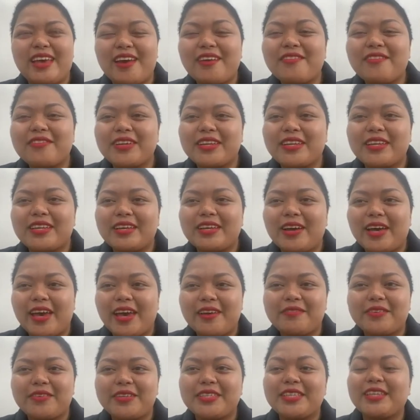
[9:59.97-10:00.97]

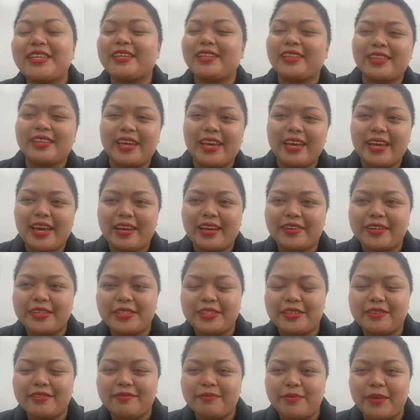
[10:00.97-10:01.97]
every single day I
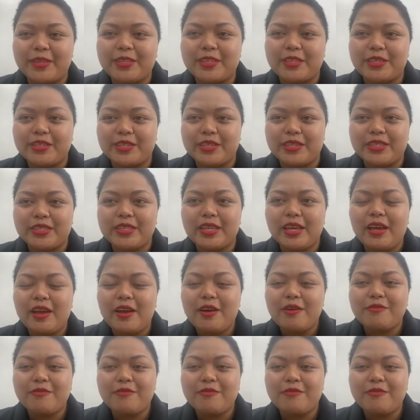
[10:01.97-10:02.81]
receive messages